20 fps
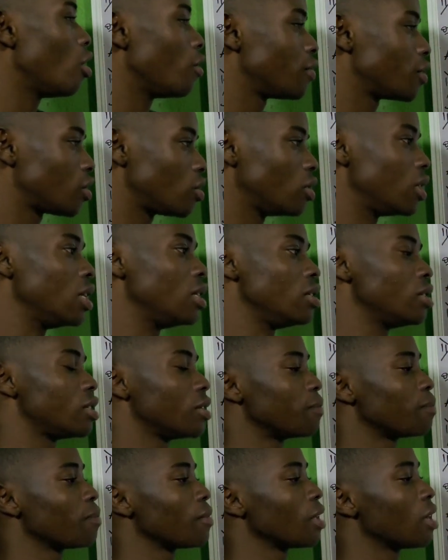of
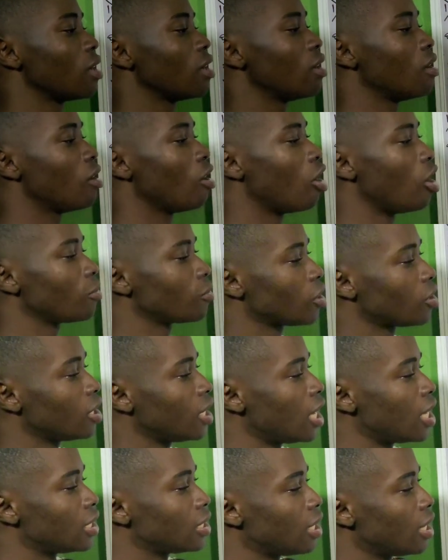students?
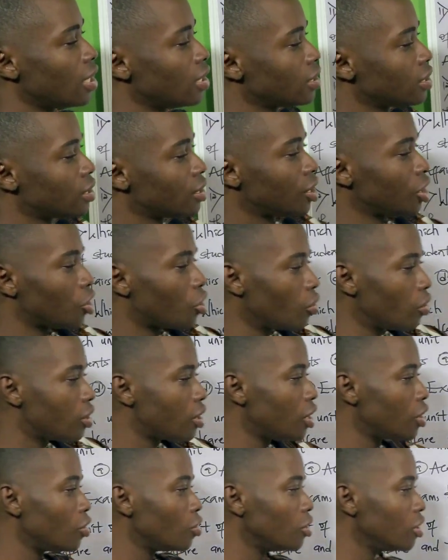Option A says
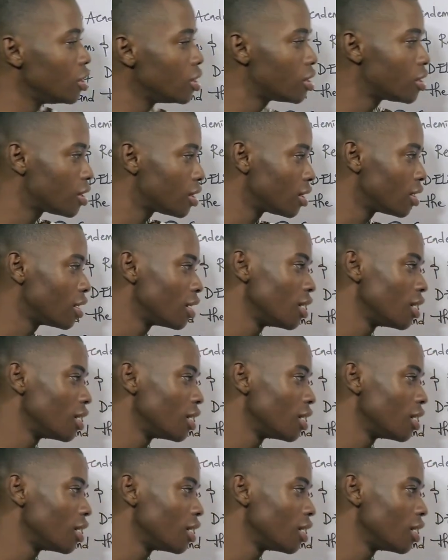security unit.